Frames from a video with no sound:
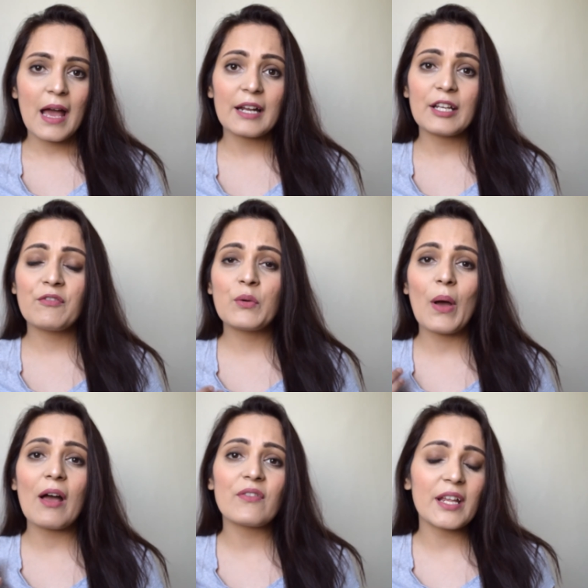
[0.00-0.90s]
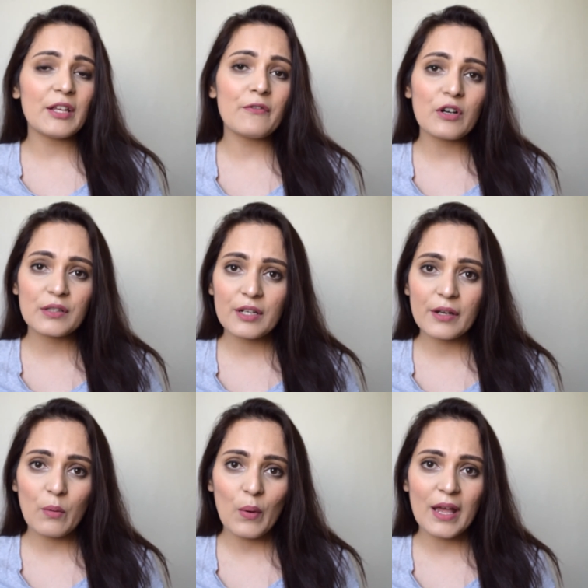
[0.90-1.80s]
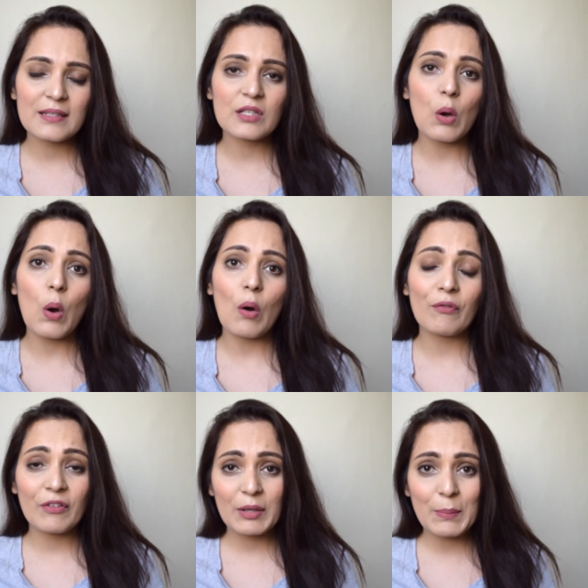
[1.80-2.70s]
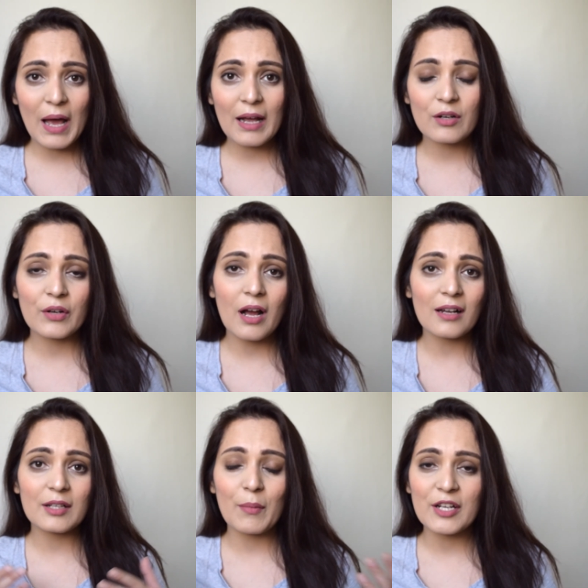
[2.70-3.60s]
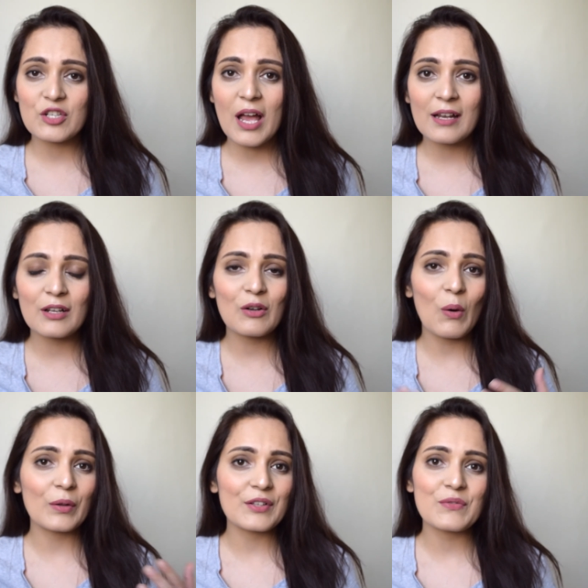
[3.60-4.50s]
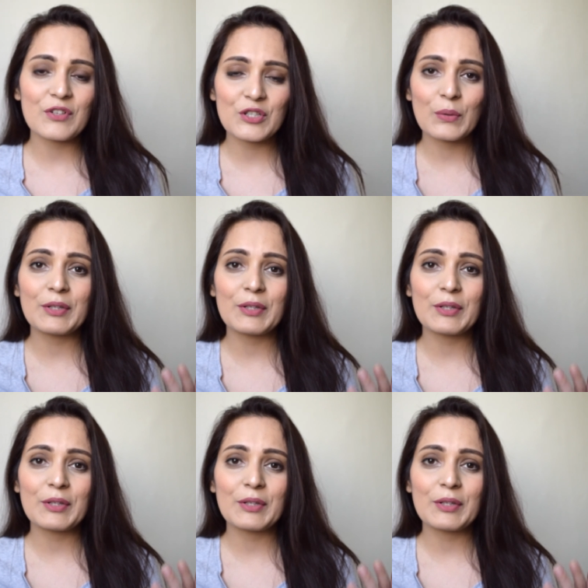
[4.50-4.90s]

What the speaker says: And if you have any further requests or feedback regarding my channel or this video,